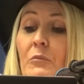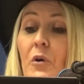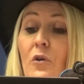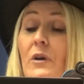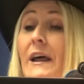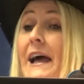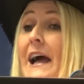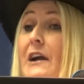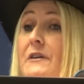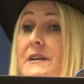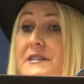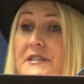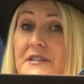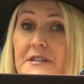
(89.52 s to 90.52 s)
Paola
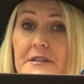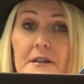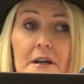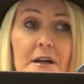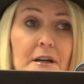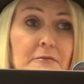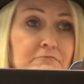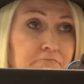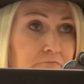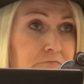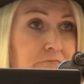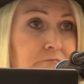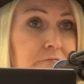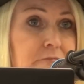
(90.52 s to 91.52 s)
Harris, um,
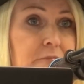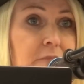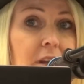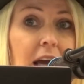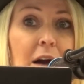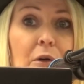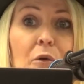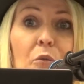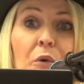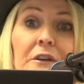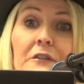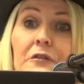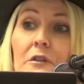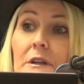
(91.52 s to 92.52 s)
our
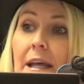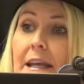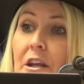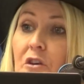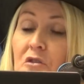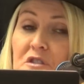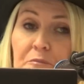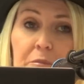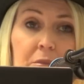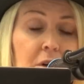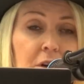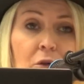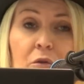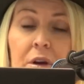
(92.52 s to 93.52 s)
wonderful lady who's
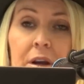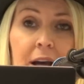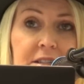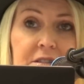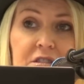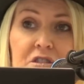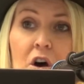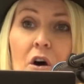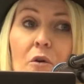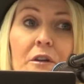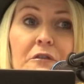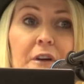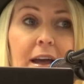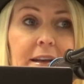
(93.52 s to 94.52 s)
organized this
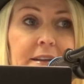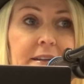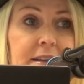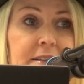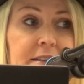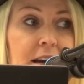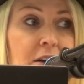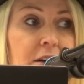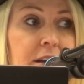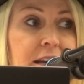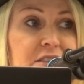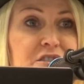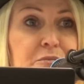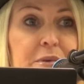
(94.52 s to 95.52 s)
whole event, is our
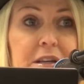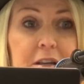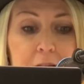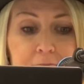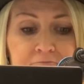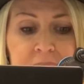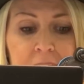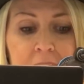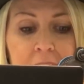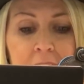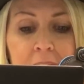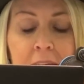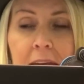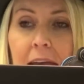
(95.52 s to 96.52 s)
next speaker.
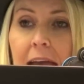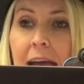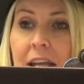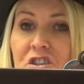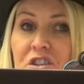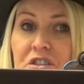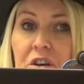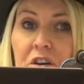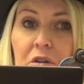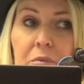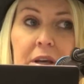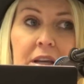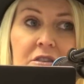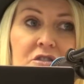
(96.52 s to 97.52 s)
And she's going to
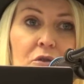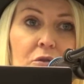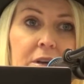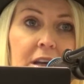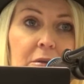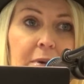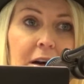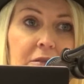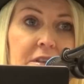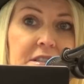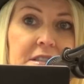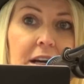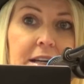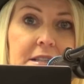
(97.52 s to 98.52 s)
be talking about
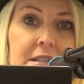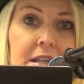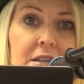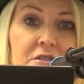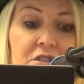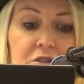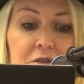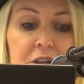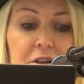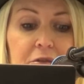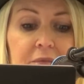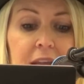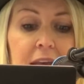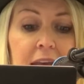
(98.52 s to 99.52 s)
this sighting to you.